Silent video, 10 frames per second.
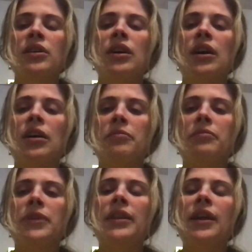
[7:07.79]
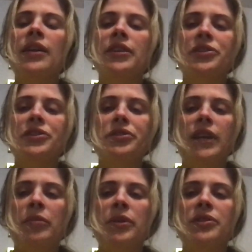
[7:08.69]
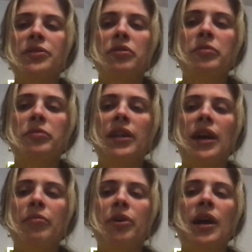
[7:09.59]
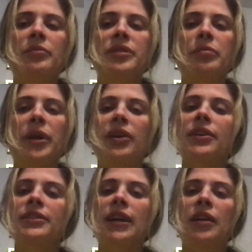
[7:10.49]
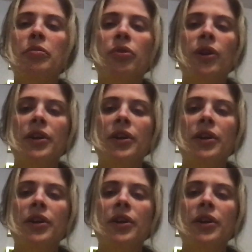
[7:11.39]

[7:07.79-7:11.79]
And that initial statement told me that perhaps the parents had a poor